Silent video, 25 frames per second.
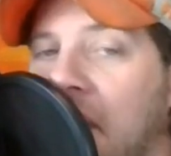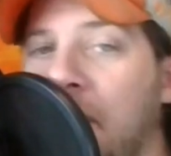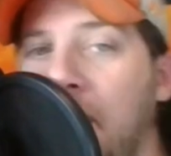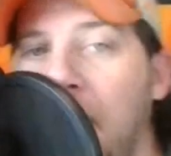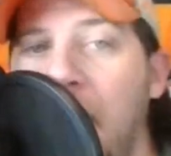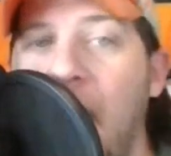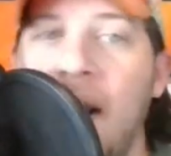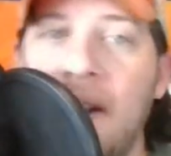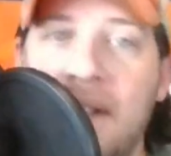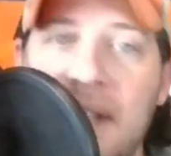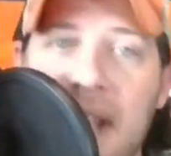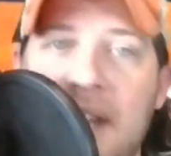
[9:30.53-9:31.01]

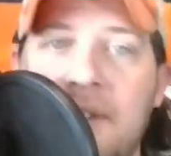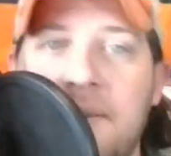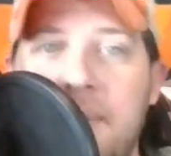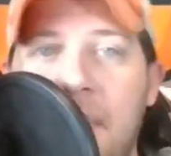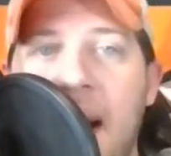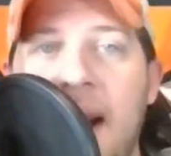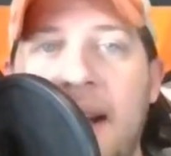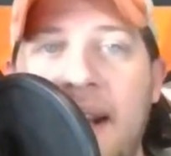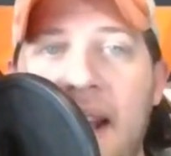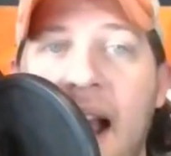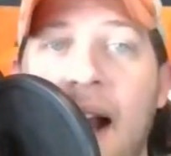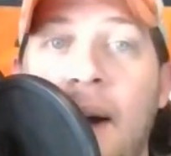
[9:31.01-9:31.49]
process
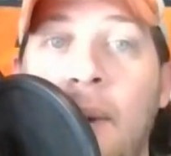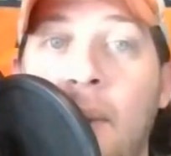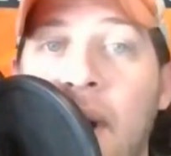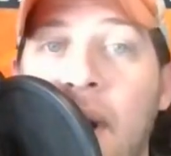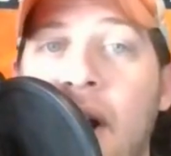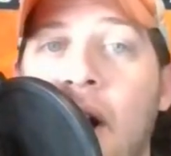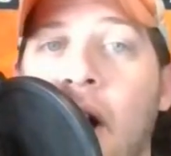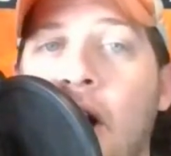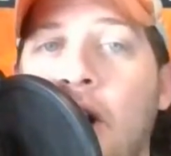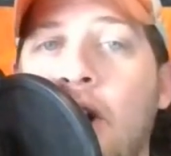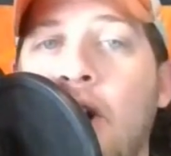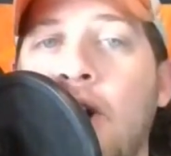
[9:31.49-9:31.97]
right now,
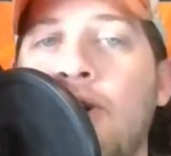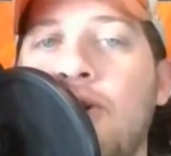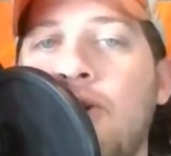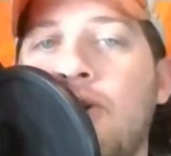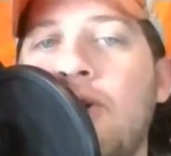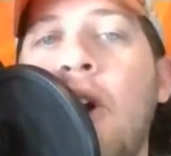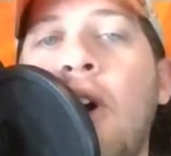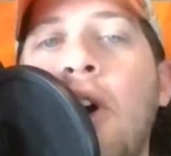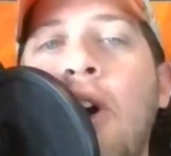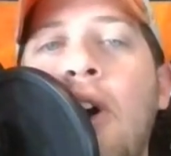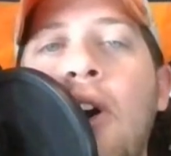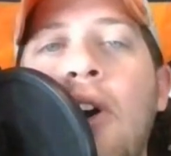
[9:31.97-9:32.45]
we are
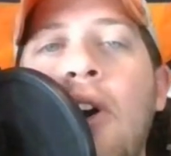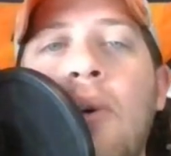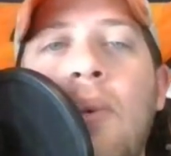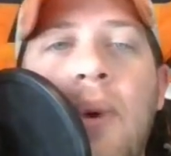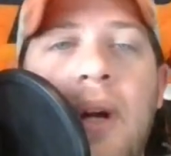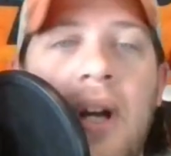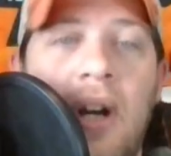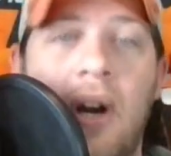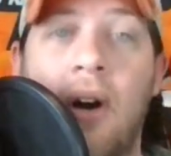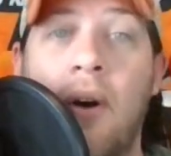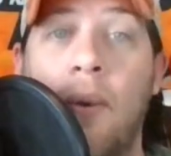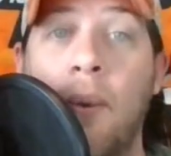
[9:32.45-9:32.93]
concerned,
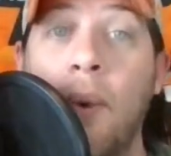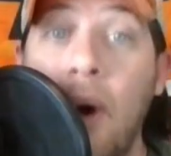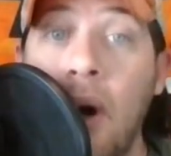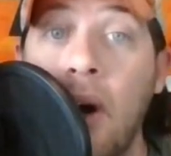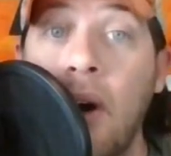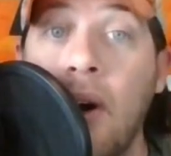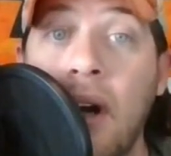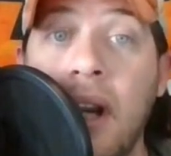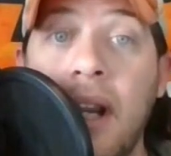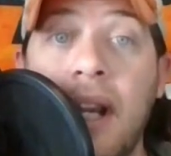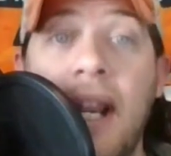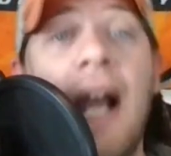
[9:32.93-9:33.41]
we are
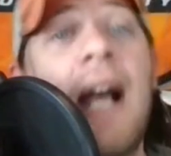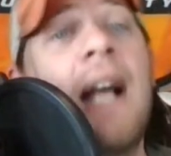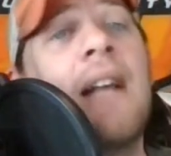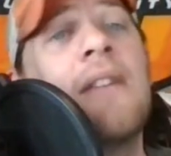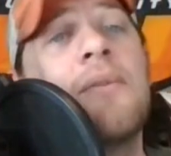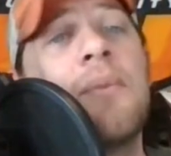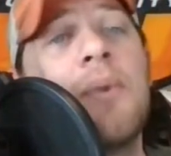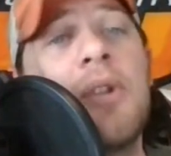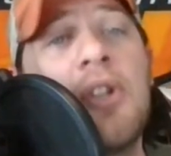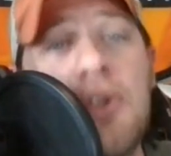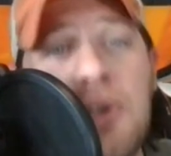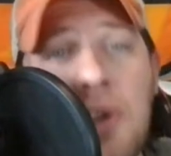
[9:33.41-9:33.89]
worried,
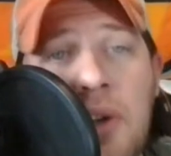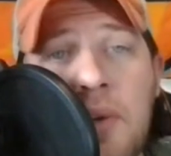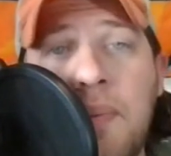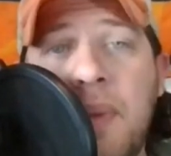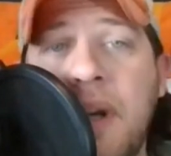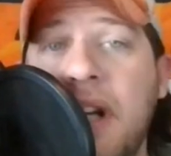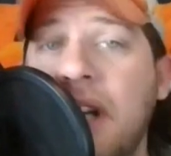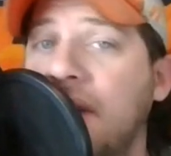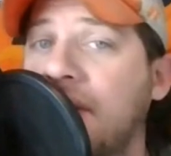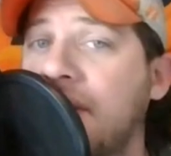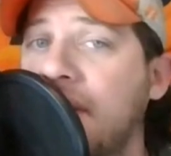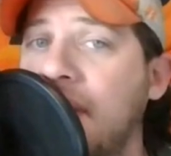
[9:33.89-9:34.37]
as we should
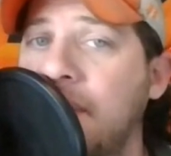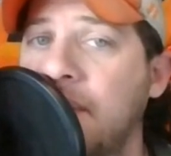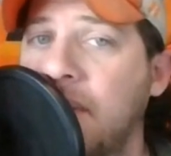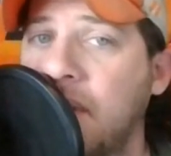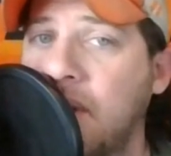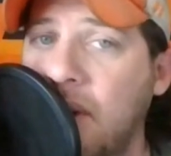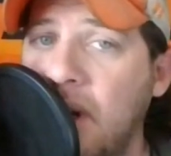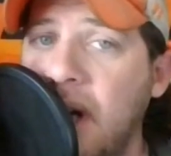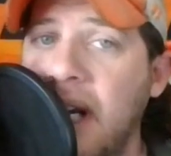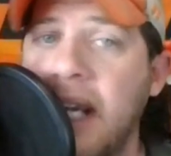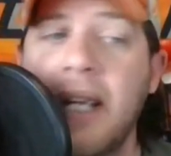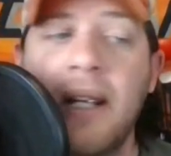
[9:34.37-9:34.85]
be to some
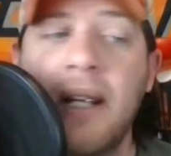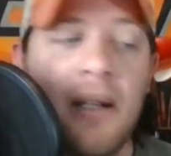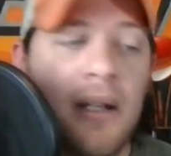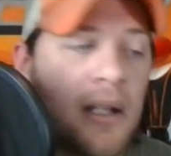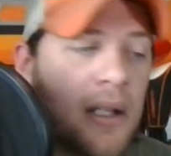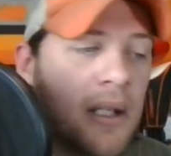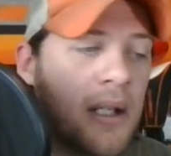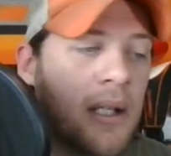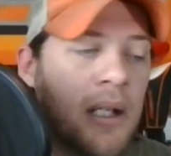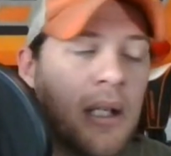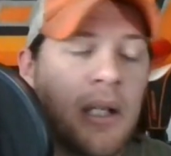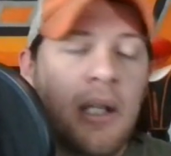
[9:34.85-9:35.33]
degree.
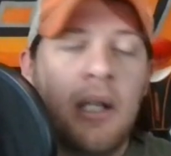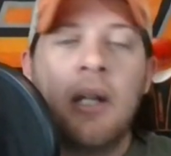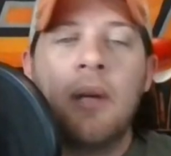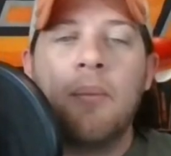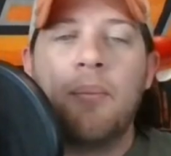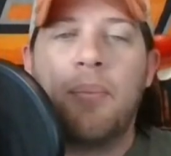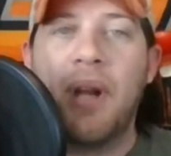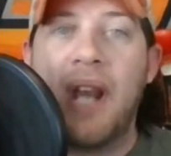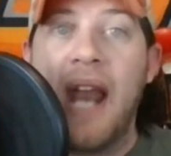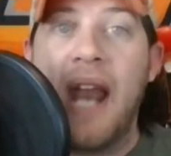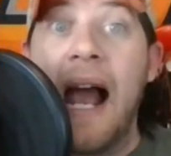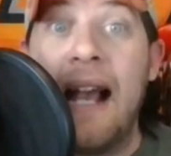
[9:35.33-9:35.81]

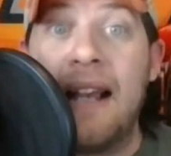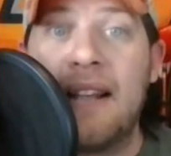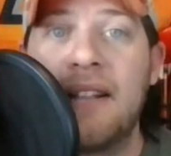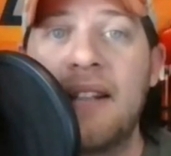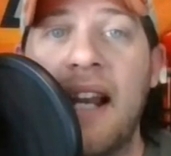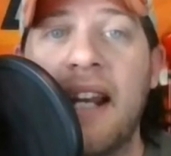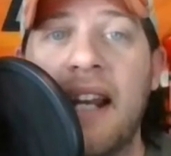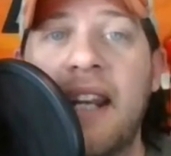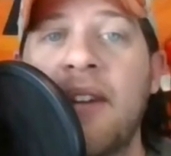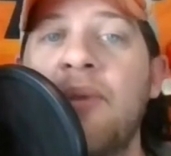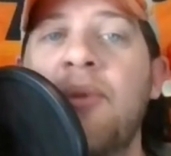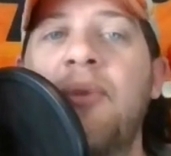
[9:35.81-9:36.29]
But as
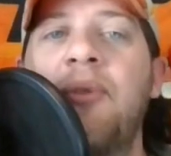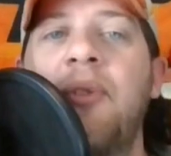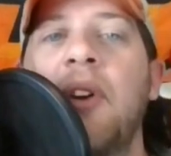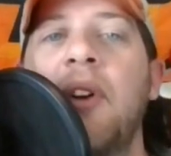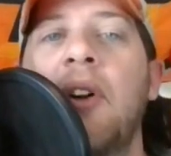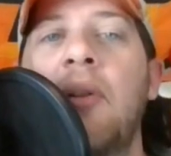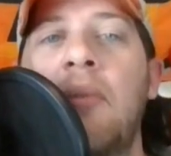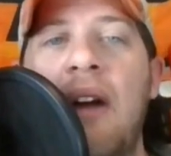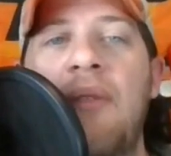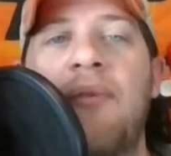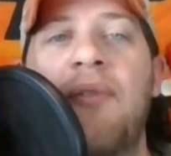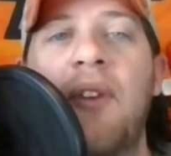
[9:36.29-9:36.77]
I can
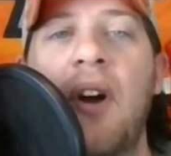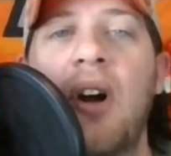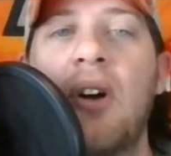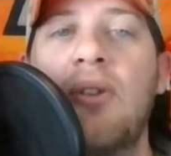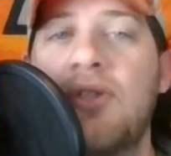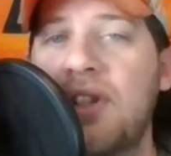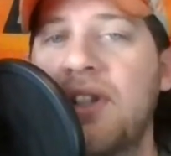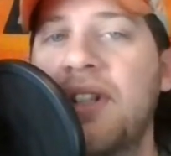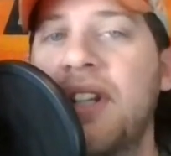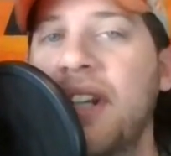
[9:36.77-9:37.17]
feel my phone just